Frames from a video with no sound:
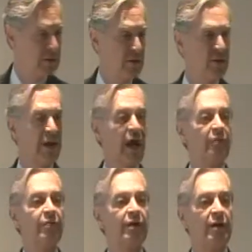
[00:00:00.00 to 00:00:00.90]
as they really
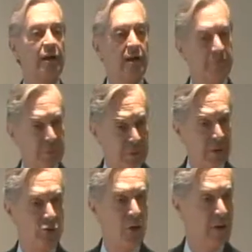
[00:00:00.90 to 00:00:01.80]
have a
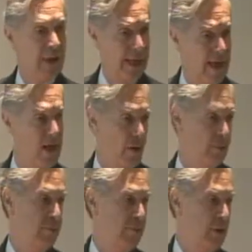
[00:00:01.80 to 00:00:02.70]
stronger
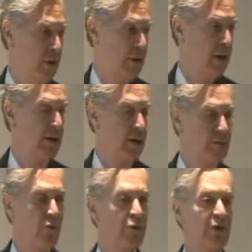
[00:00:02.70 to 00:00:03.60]
income, and
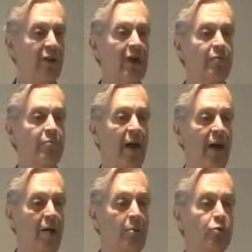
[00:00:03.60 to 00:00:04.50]
therefore they
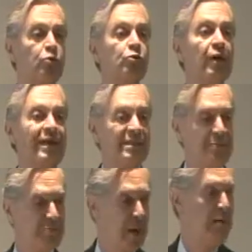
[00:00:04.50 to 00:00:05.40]
really are able to
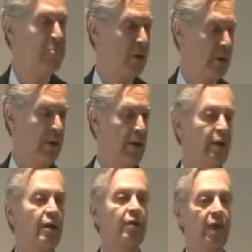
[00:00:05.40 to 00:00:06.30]
expend money,
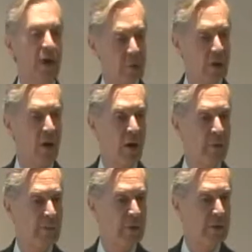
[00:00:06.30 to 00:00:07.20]
they
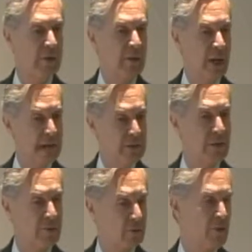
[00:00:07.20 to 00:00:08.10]
become the
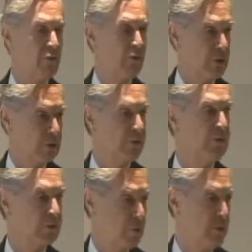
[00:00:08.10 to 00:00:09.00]
engine of growth for the
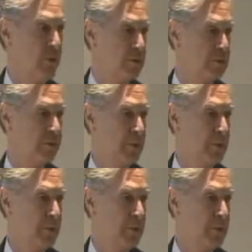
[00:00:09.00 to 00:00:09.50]
rest of the world.